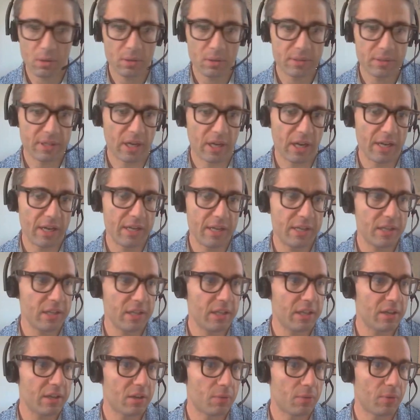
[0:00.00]
the idea
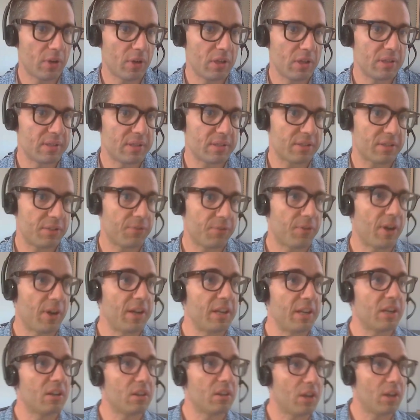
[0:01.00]
here was
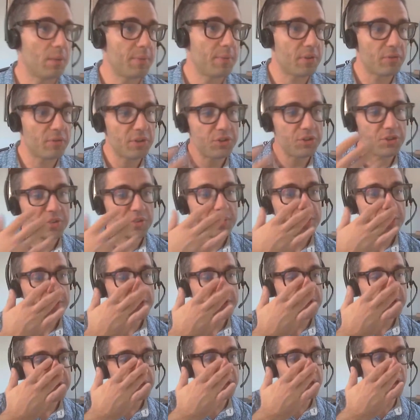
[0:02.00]
defining climate regions
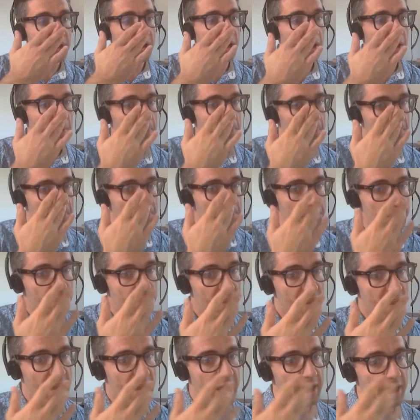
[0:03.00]

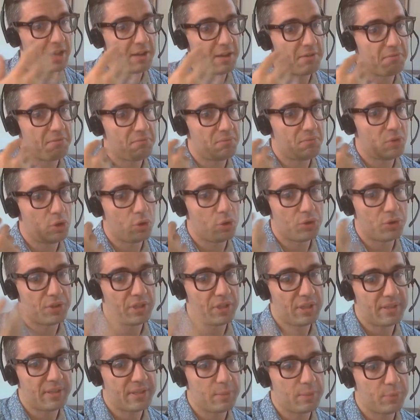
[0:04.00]
and
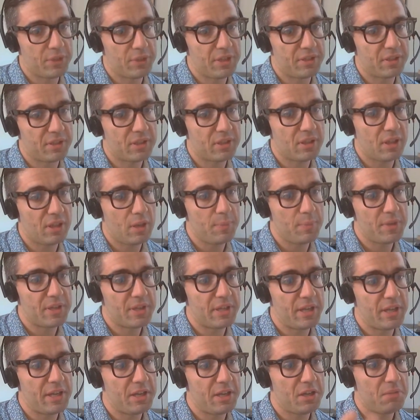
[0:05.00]
using simulated climate
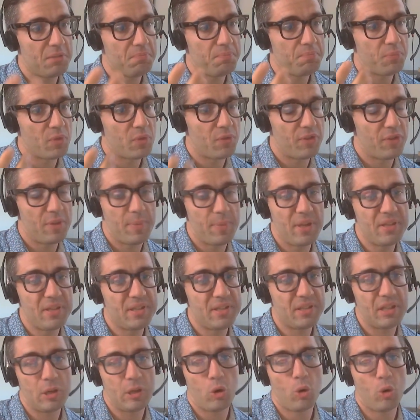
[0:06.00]
data. We
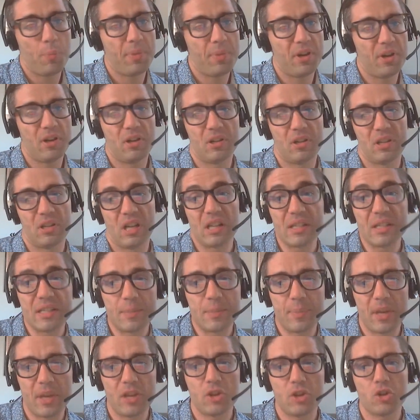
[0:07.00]
basically compared
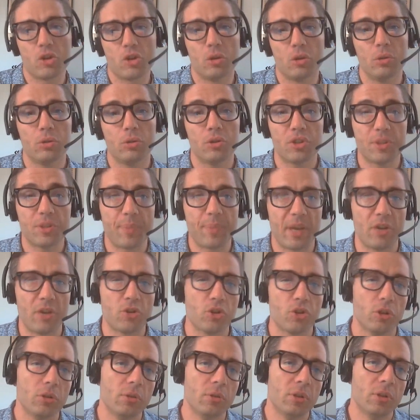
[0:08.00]
non-spatial to
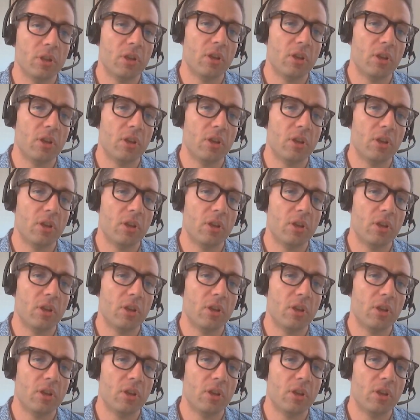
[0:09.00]
spatial,